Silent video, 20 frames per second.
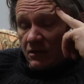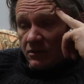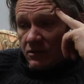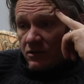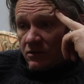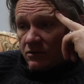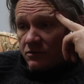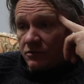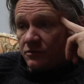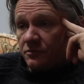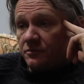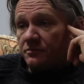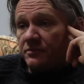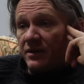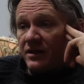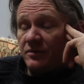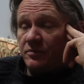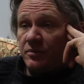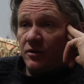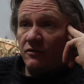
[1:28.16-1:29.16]
You
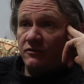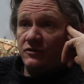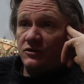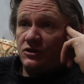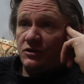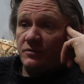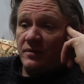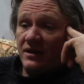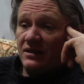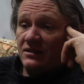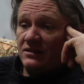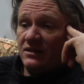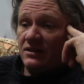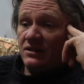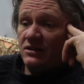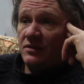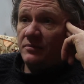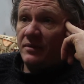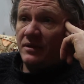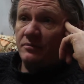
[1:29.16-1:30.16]
make porridge, you make tea,
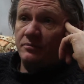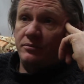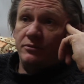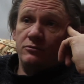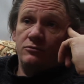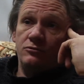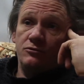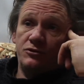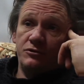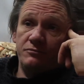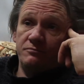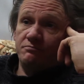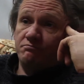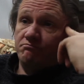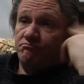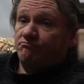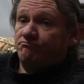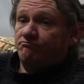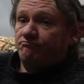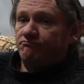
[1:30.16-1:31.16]
you make booze.
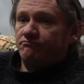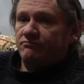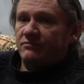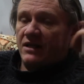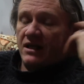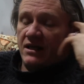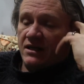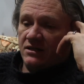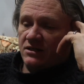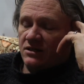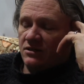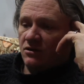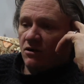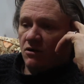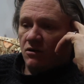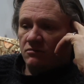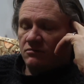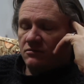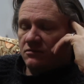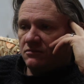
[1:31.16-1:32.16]
It's
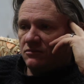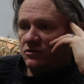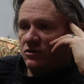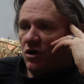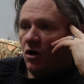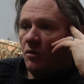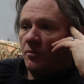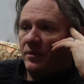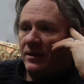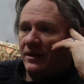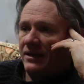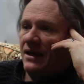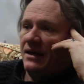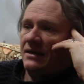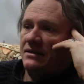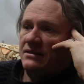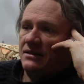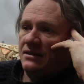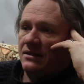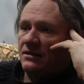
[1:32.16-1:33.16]
not
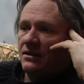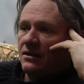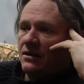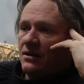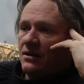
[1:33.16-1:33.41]
complicated.